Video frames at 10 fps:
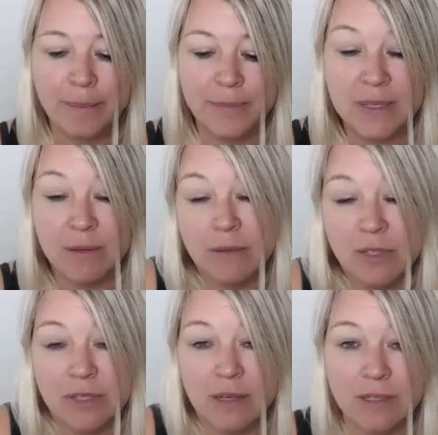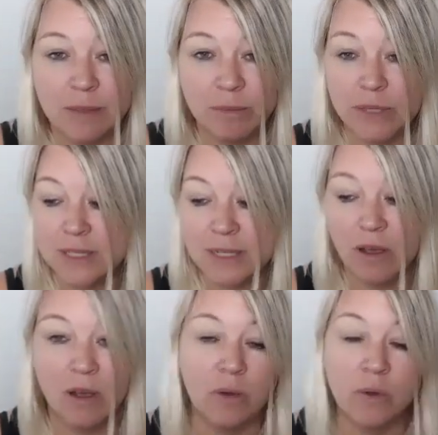Sometimes just out of simplicity,
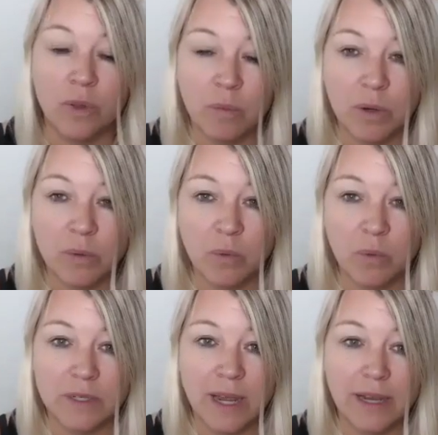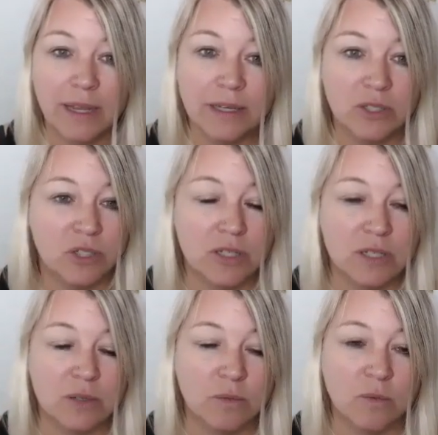I'll only work with one deck, and it's
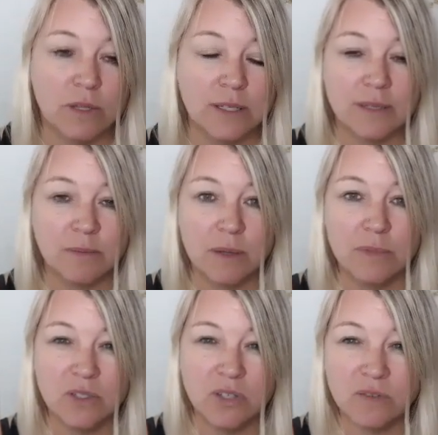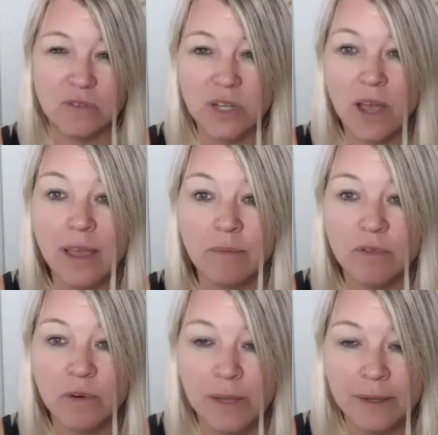just really, sometimes it's just for time
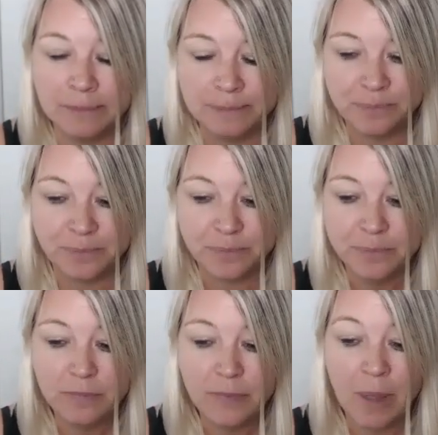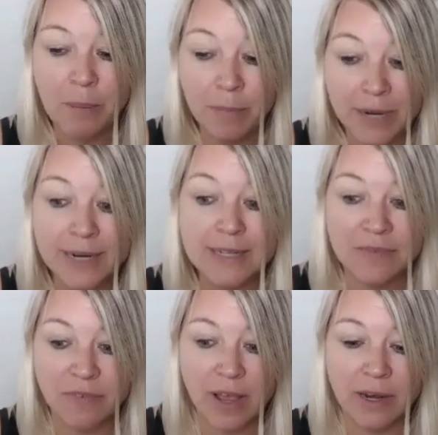for me. But it is
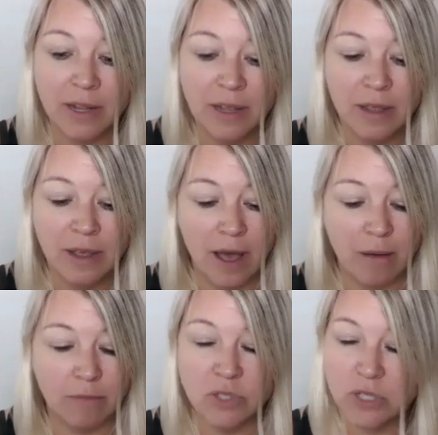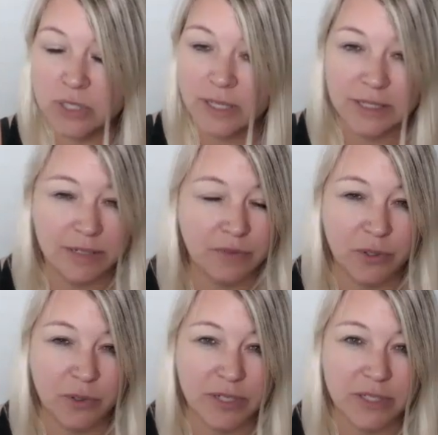fun. just like
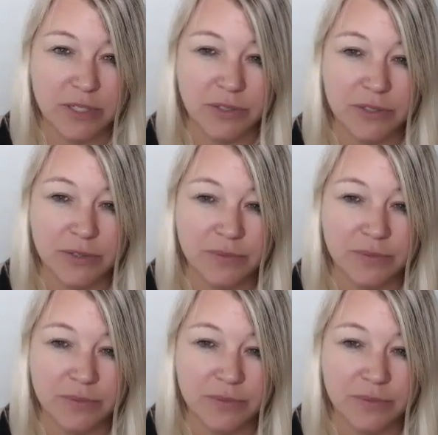different crystals.